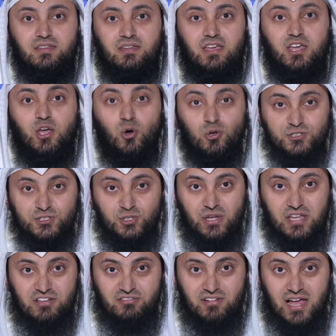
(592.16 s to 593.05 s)
He also
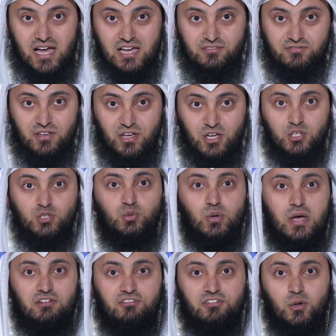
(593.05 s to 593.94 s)
gave life
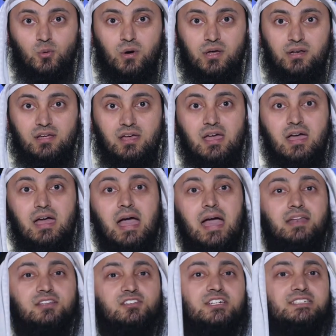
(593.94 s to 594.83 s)
to everyone.
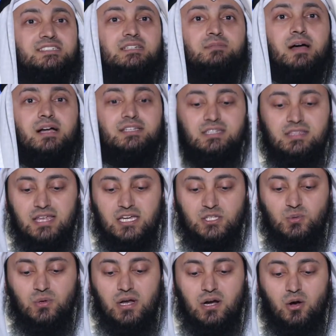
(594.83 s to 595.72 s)
And just imagine
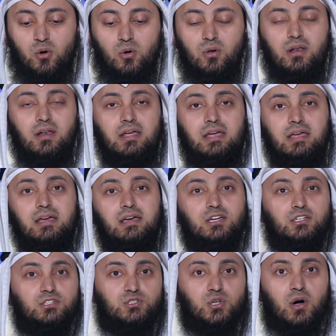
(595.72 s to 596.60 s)
that we are only
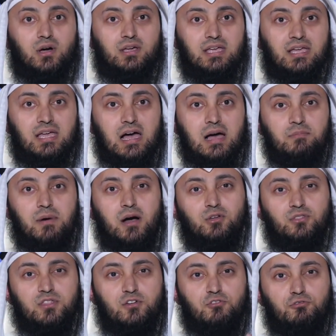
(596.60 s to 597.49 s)
talking
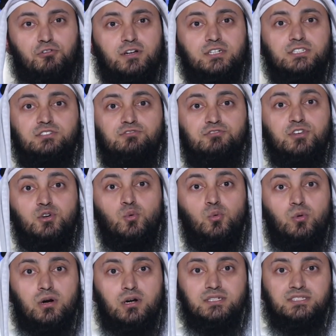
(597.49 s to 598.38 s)
about the first few
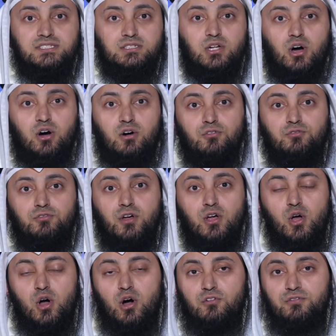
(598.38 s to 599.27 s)
words of
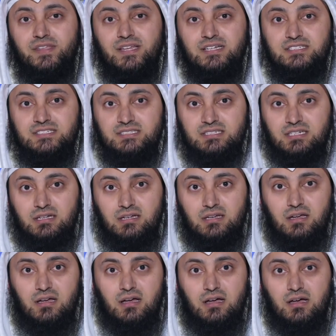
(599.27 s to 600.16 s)
this
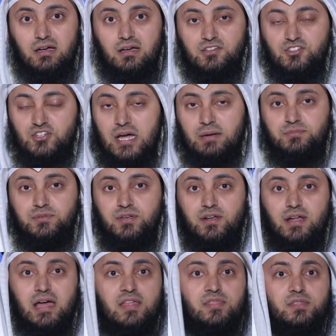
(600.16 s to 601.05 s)

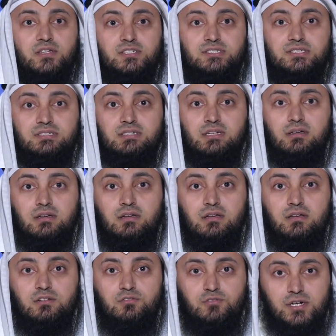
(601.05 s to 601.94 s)
chapter and this
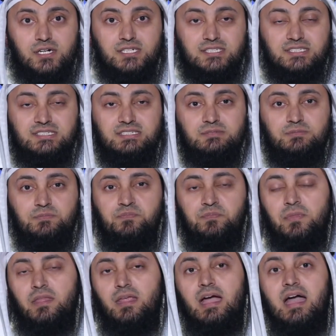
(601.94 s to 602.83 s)
verse,
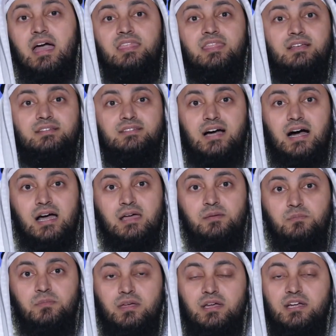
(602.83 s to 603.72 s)
and the
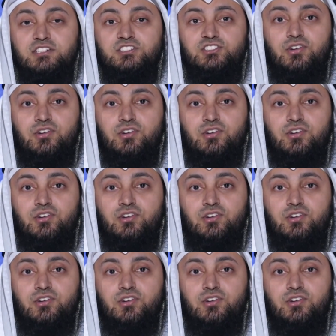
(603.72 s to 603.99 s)
time is